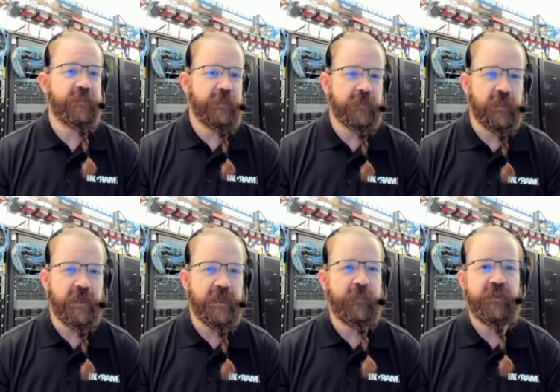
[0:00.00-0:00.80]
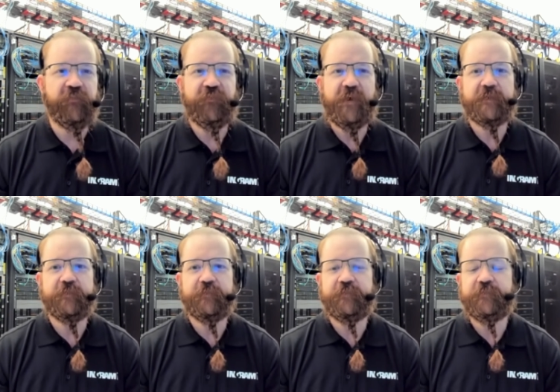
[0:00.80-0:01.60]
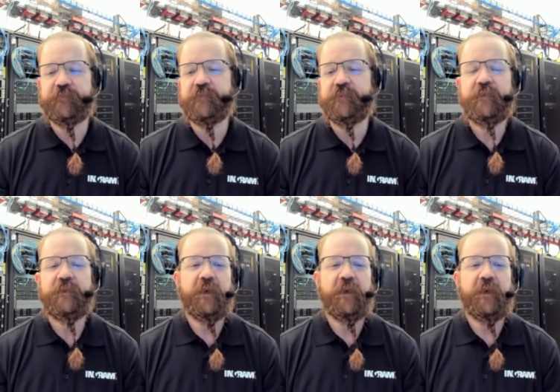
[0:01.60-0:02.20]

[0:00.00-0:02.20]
thin client manufacturers.